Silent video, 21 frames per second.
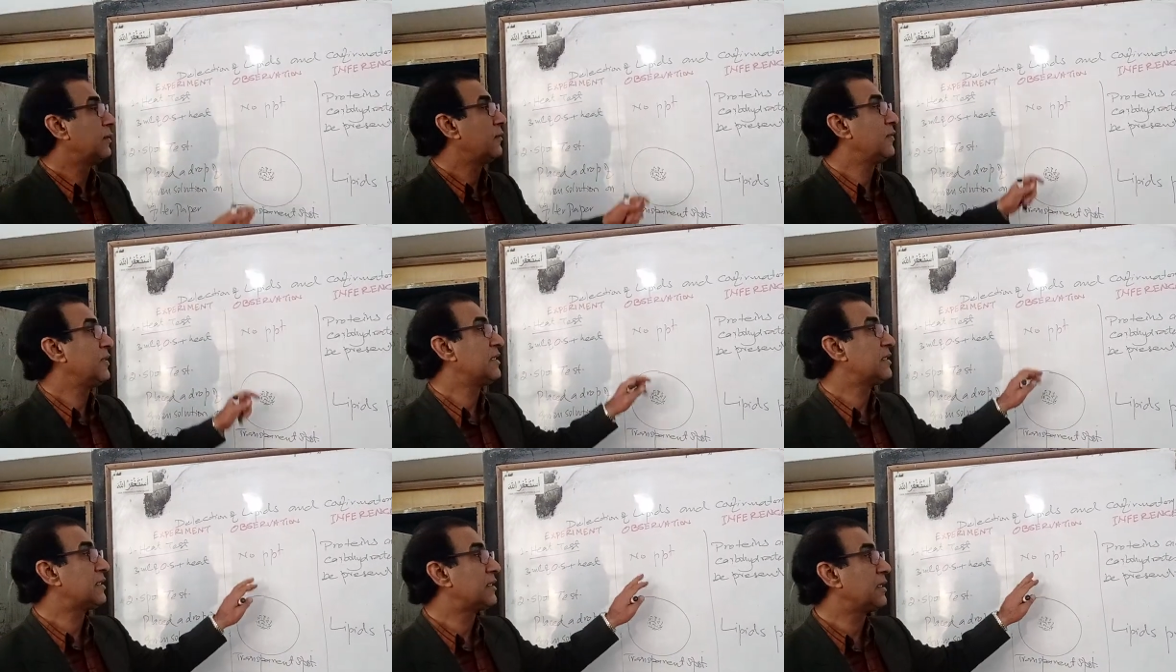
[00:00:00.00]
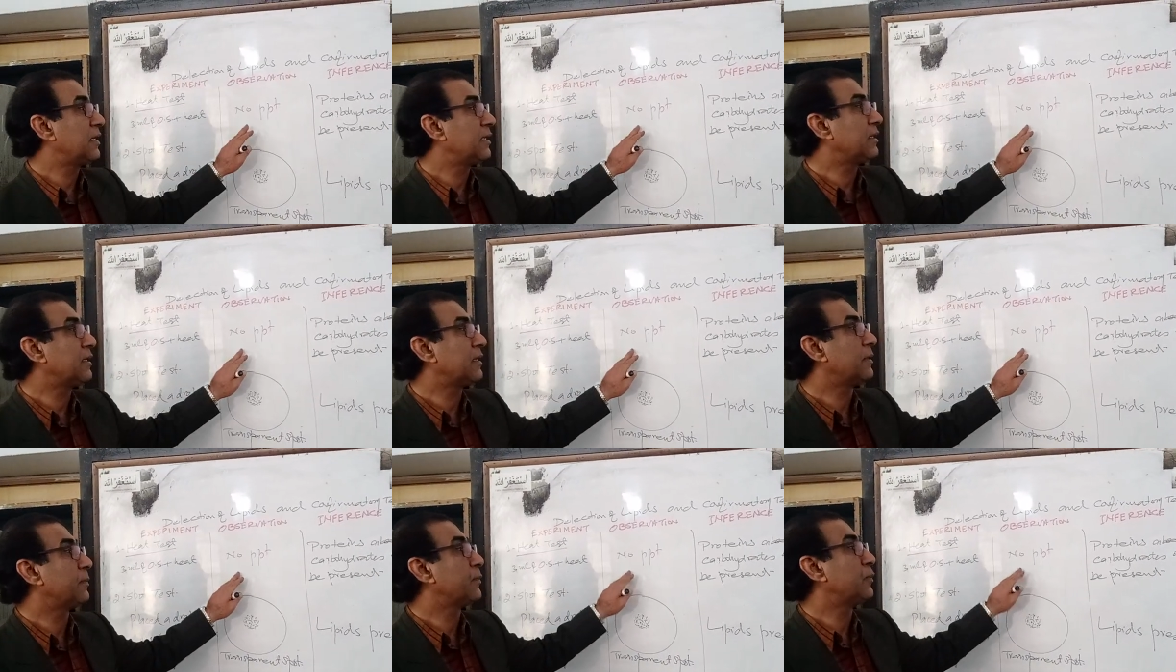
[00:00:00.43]
we say
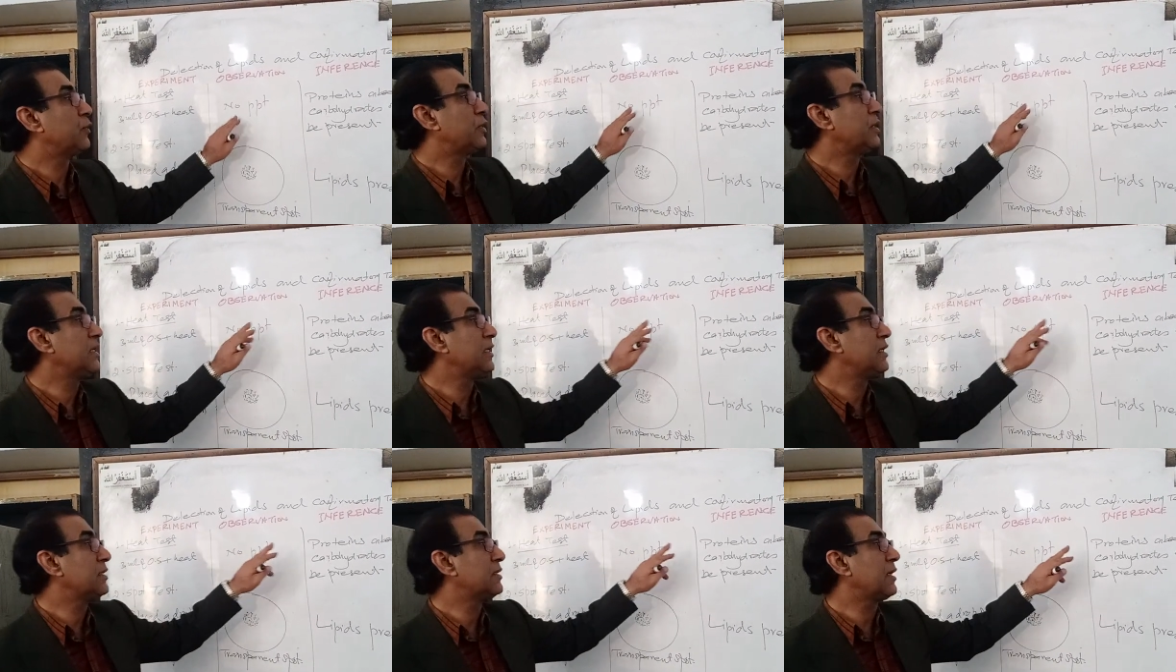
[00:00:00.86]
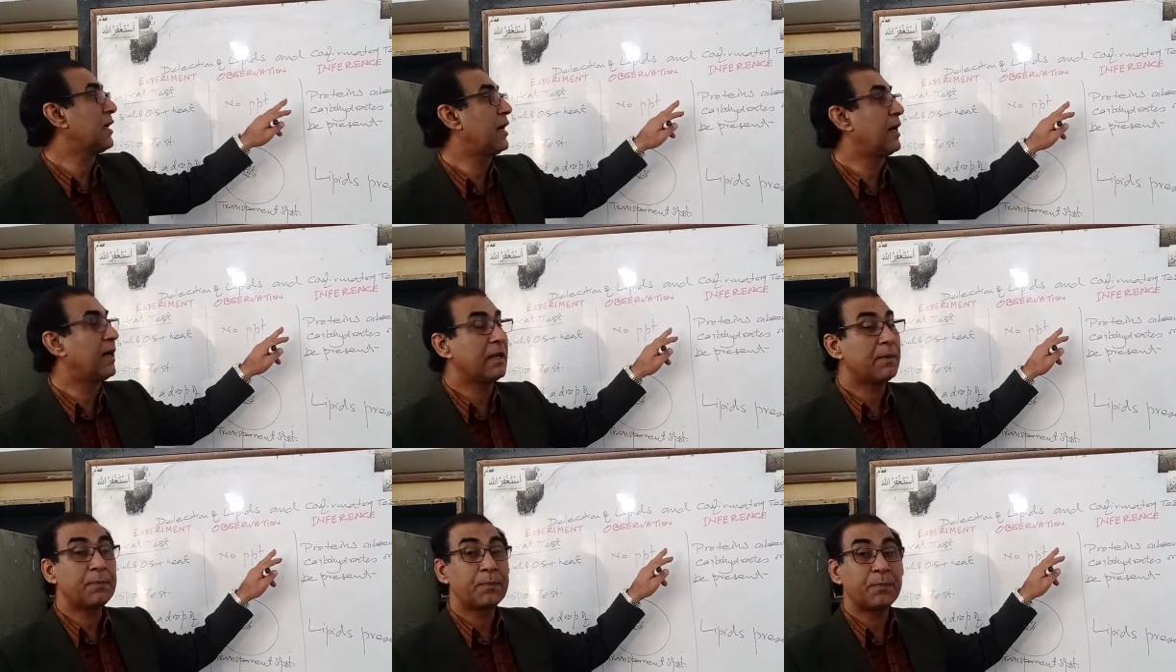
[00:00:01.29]
that the proteins
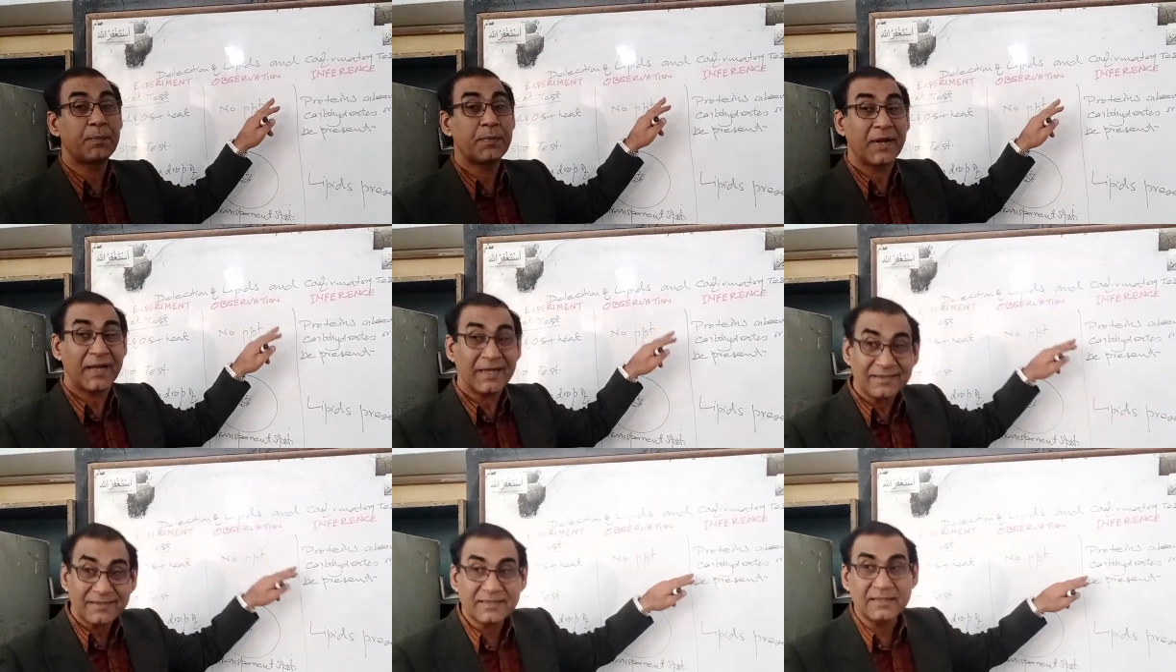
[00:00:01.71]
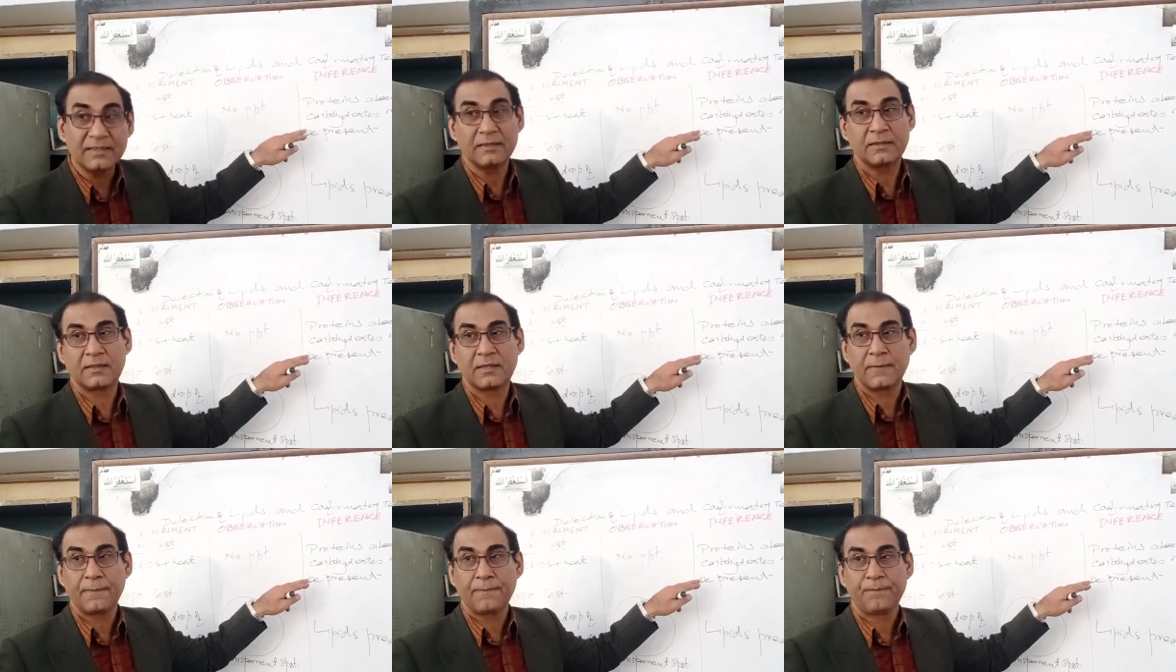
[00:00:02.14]
are
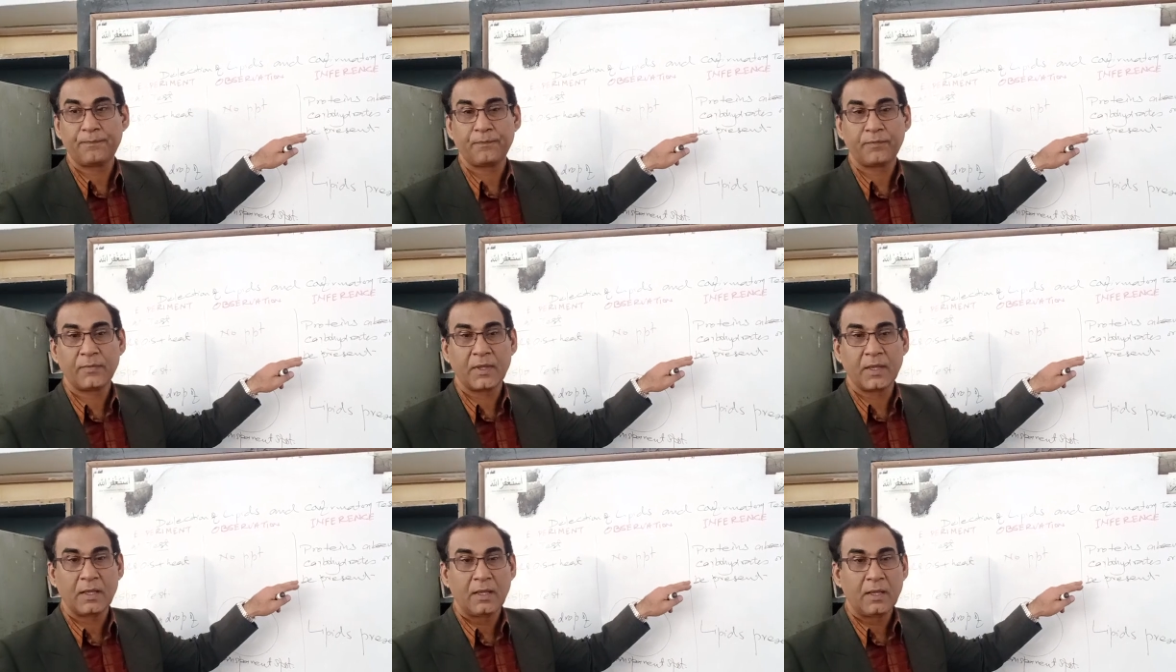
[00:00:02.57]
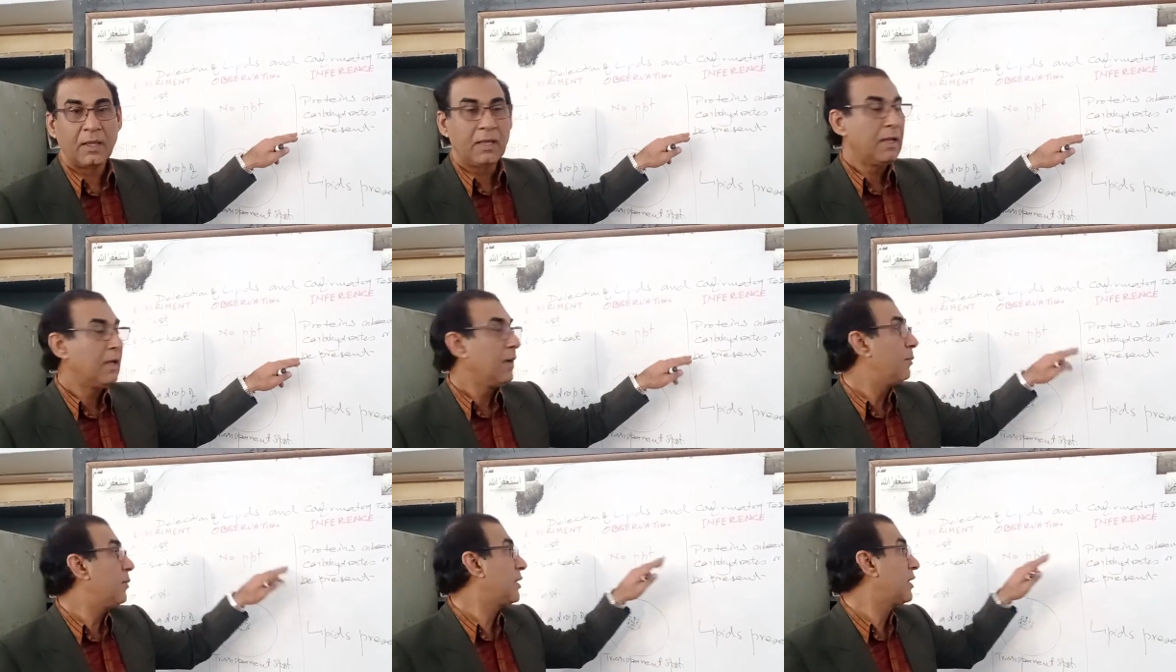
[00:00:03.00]
present.
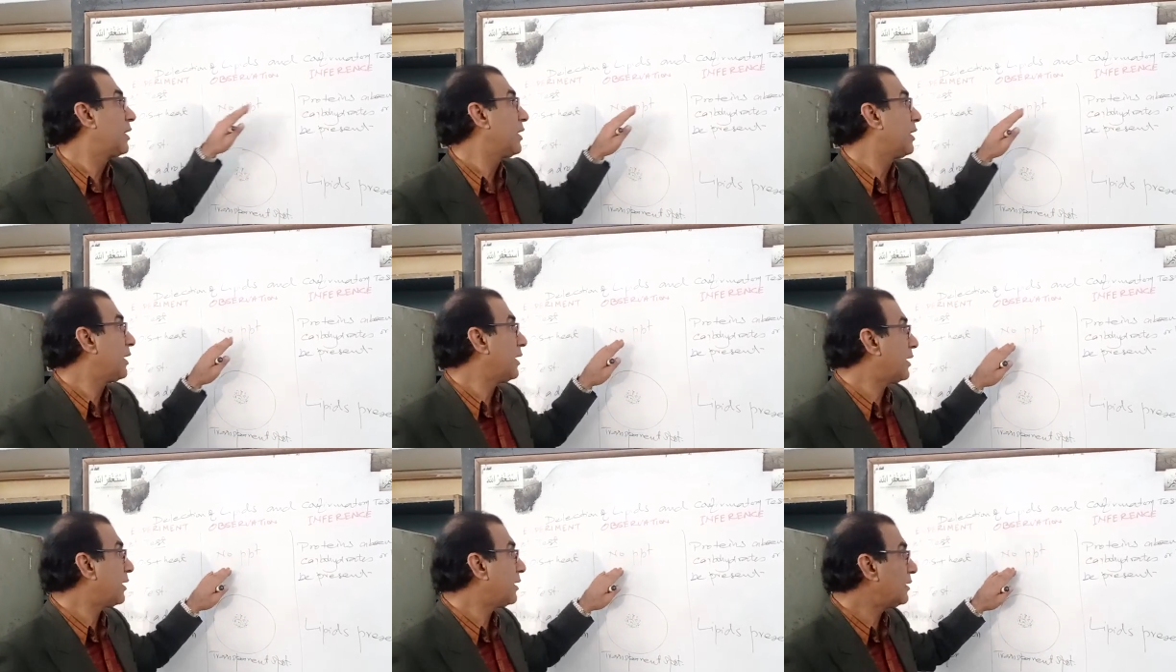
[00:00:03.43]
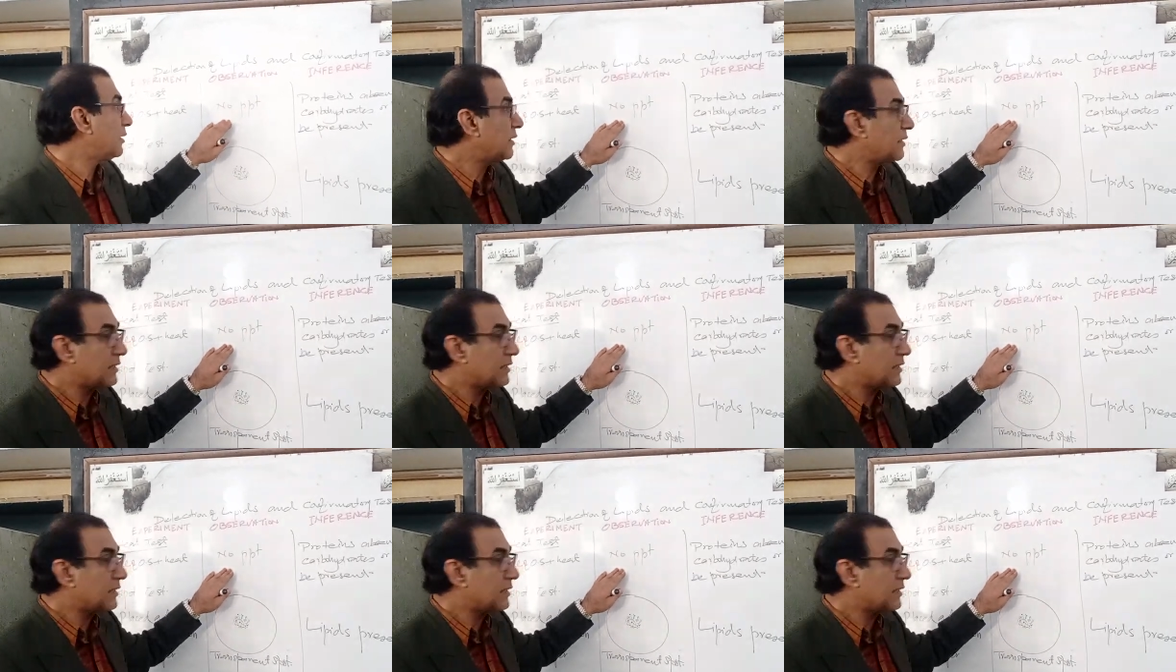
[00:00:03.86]
But here in